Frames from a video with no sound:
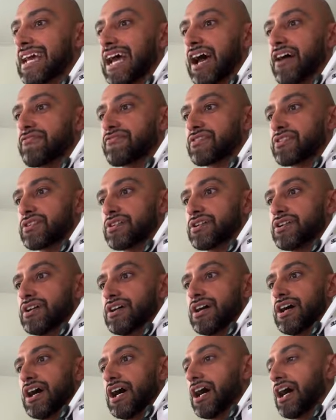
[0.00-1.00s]
eat after
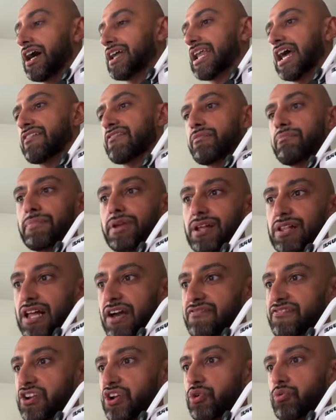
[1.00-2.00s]
and have a meal
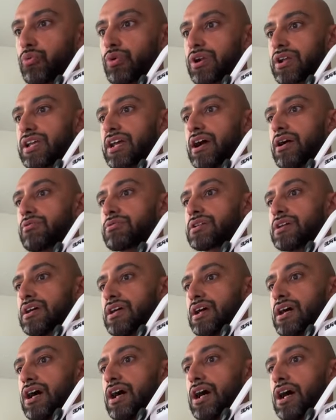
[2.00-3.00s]
after your workout
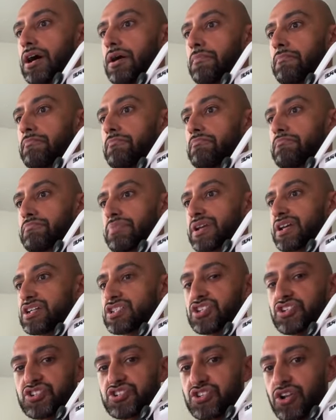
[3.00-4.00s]

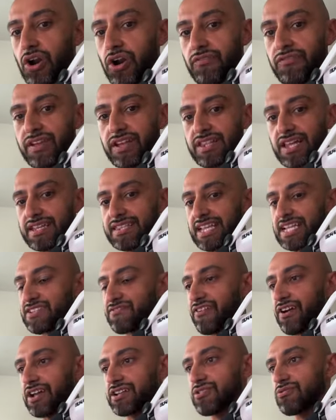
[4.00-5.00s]
because you're starving. Like,
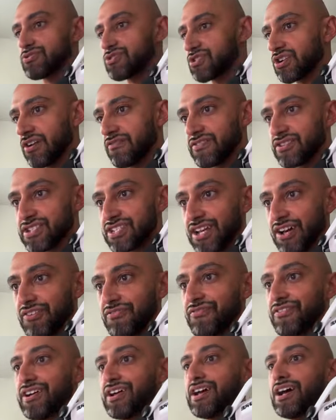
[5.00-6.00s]
that's fine. Don't starve
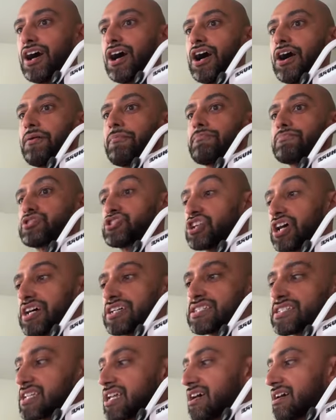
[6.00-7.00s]
yourself.
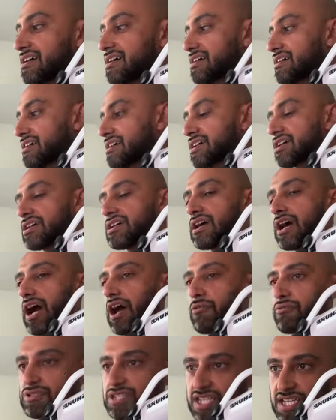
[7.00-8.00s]

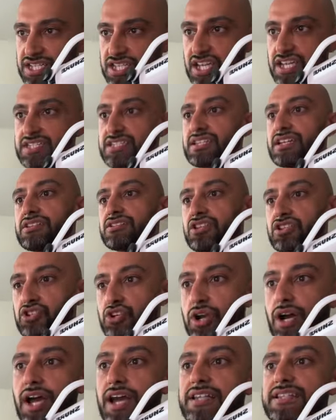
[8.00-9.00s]
I would suggest to
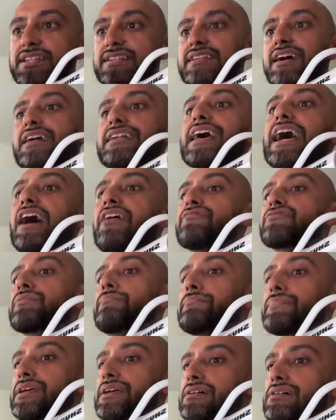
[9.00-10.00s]
try to not have
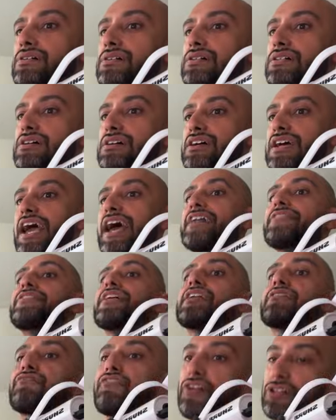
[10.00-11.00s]
the meal
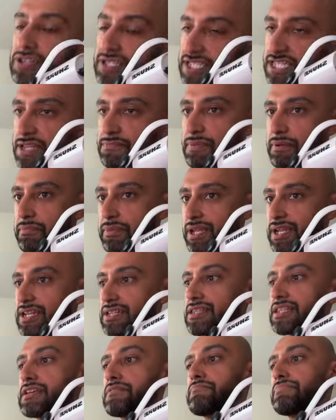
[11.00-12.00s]
and then fall asleep
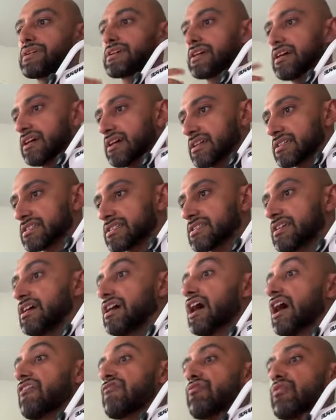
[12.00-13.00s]
immediately because
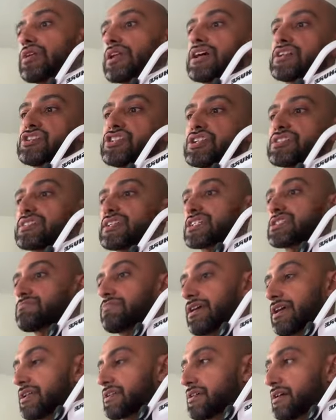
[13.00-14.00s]
of what I just
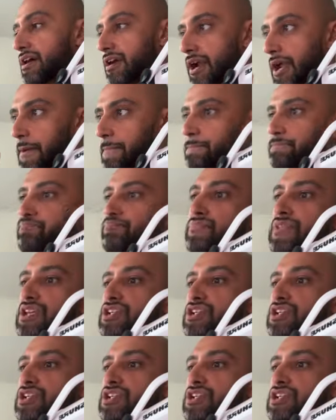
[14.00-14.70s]
explained. All right?